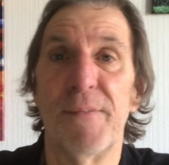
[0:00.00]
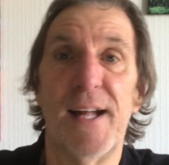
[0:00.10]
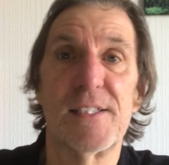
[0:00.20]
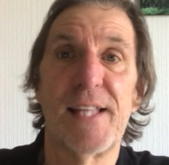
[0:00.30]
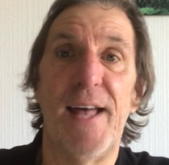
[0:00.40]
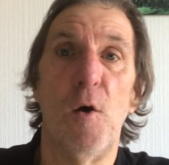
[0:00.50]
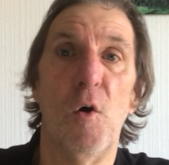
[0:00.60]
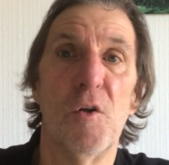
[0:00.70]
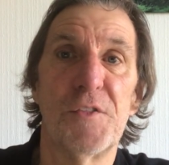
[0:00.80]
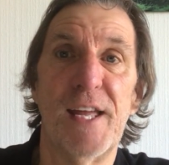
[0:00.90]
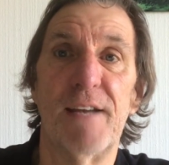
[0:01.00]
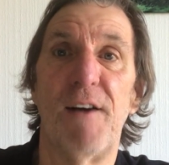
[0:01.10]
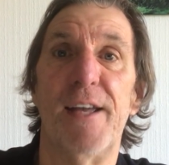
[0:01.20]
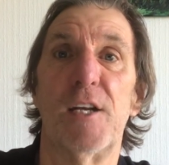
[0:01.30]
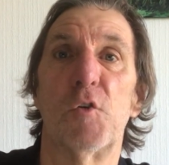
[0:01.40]
That's that whole thing of
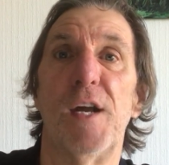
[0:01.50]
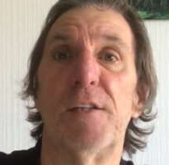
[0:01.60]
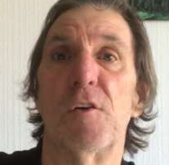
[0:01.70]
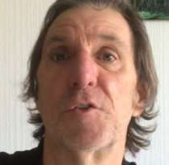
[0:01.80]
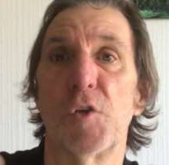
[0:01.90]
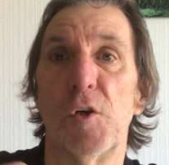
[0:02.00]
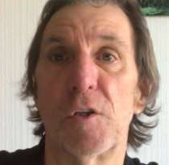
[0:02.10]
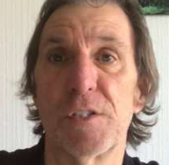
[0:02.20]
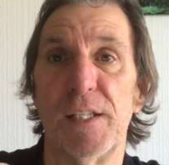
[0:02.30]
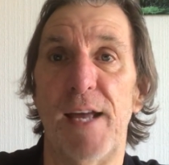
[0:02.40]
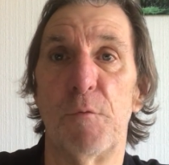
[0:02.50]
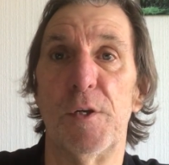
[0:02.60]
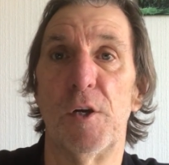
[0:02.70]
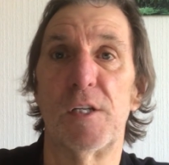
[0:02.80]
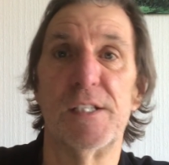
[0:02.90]
how you create those circles in life
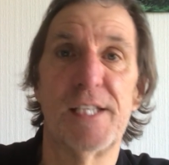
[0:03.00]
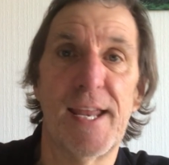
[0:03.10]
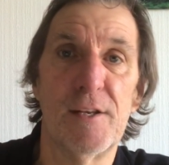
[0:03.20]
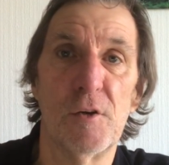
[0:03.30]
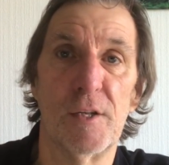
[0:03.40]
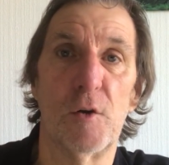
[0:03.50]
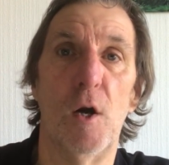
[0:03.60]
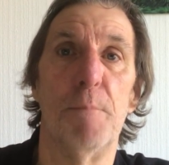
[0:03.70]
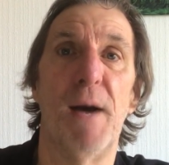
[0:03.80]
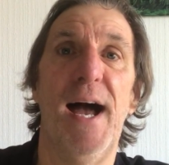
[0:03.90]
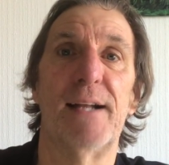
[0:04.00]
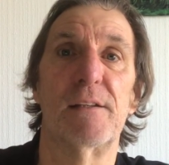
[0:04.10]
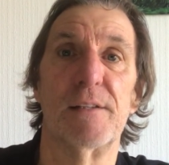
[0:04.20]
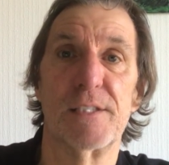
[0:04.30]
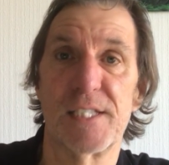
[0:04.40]
where you're continually going back
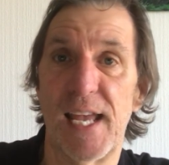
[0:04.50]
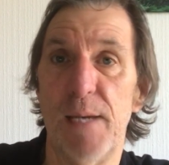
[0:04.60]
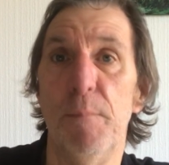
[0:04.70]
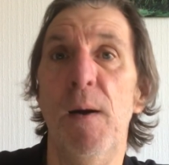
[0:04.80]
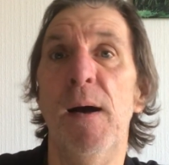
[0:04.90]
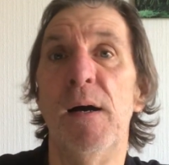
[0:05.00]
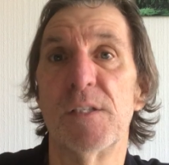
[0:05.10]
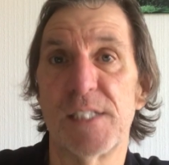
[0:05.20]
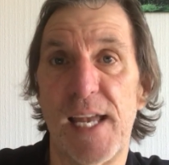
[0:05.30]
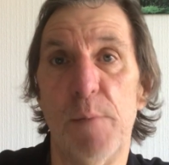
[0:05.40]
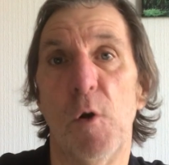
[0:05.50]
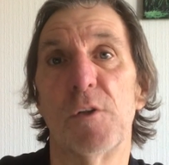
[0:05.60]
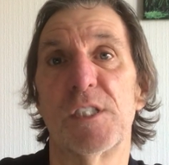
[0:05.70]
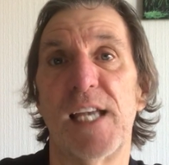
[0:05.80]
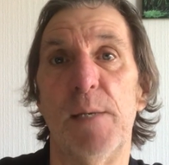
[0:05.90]
to the same, same
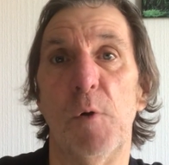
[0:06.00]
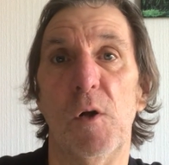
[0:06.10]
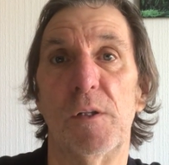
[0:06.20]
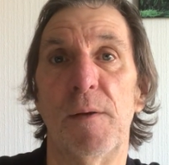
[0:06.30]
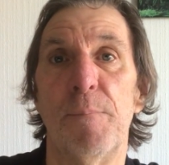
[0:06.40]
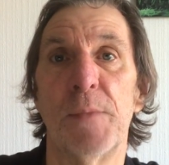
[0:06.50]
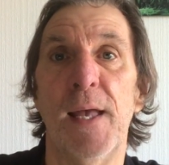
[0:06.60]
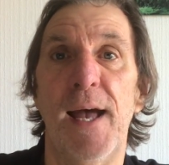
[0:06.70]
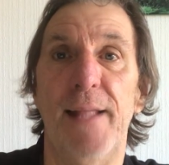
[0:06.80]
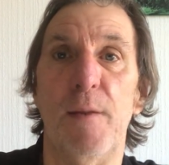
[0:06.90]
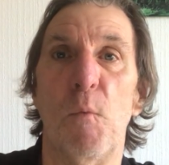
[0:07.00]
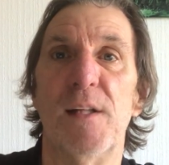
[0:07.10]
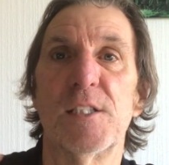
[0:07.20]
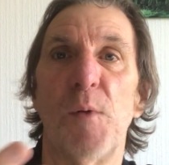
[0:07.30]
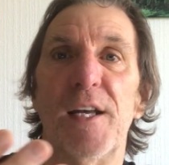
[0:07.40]
old, same old. And then
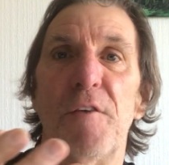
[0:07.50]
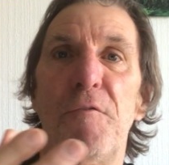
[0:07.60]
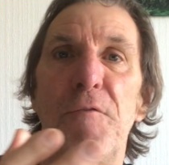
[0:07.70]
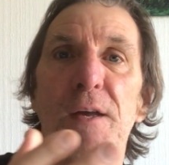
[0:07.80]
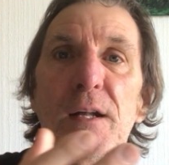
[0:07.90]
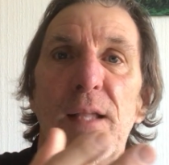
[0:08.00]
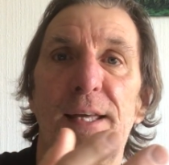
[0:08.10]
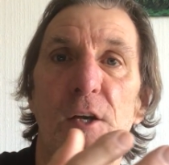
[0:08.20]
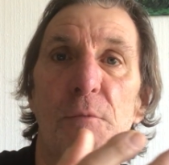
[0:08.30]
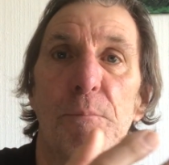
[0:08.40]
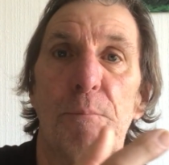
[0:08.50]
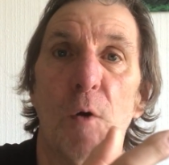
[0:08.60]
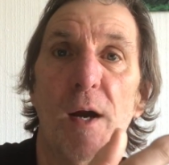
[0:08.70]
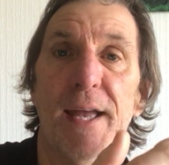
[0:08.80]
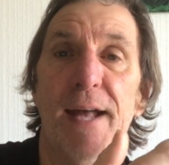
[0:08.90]
once in a while you feel like you're
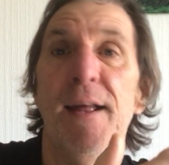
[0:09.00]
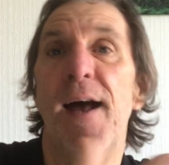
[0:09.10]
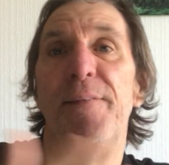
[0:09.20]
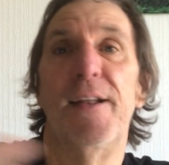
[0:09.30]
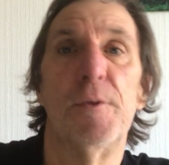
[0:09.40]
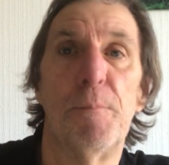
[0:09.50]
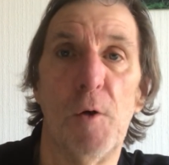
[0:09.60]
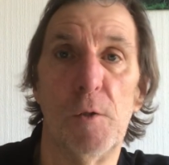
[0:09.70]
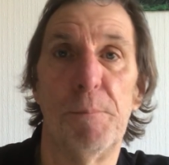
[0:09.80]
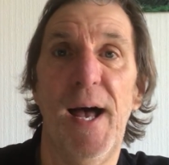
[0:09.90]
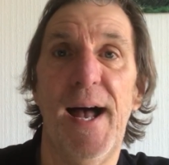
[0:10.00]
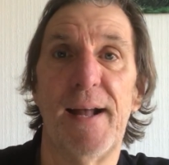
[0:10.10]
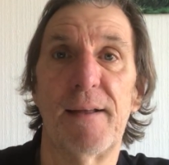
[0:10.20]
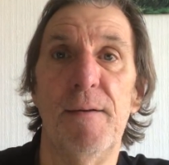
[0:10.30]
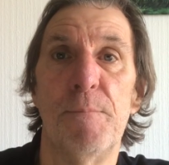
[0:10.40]
going ahead, and then you pulled back.